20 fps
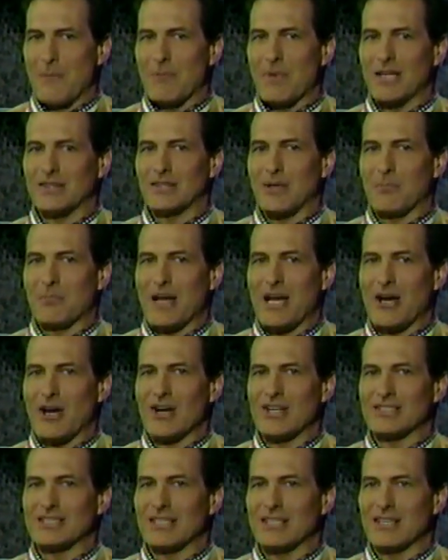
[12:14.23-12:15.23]
But the
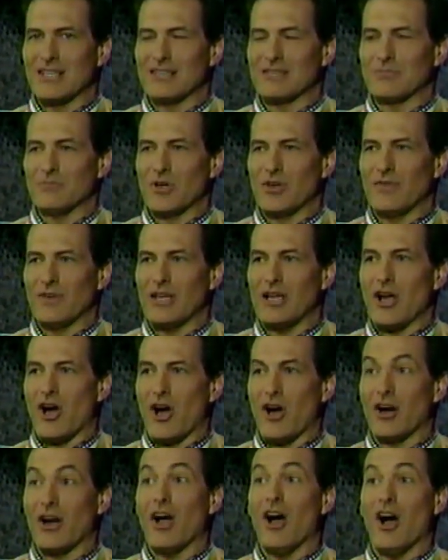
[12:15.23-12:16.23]
parents in this movie
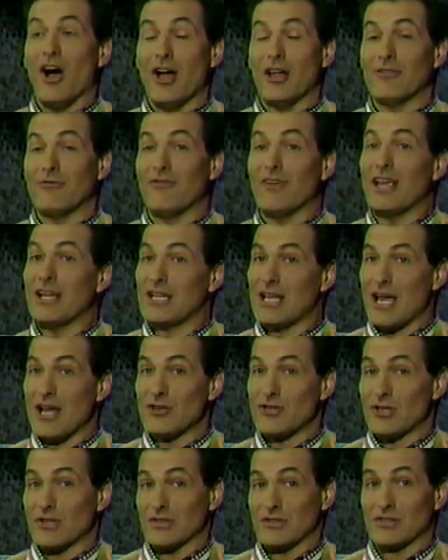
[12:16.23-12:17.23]
are on
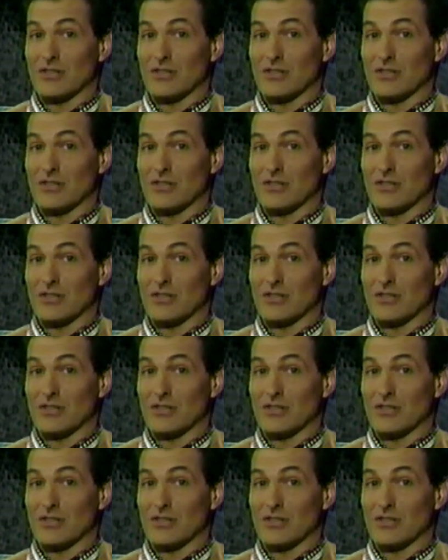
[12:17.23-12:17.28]
vacation,